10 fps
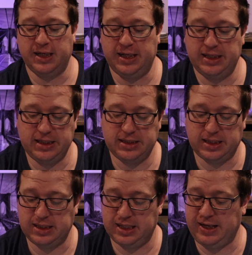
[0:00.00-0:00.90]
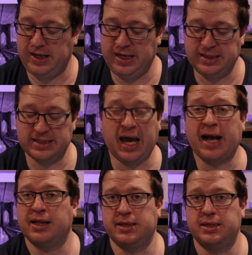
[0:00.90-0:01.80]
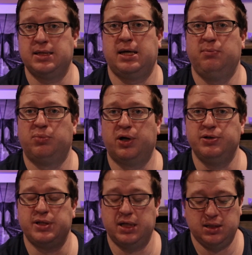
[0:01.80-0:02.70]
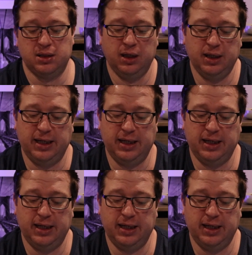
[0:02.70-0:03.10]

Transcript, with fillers: It is exactly the same process.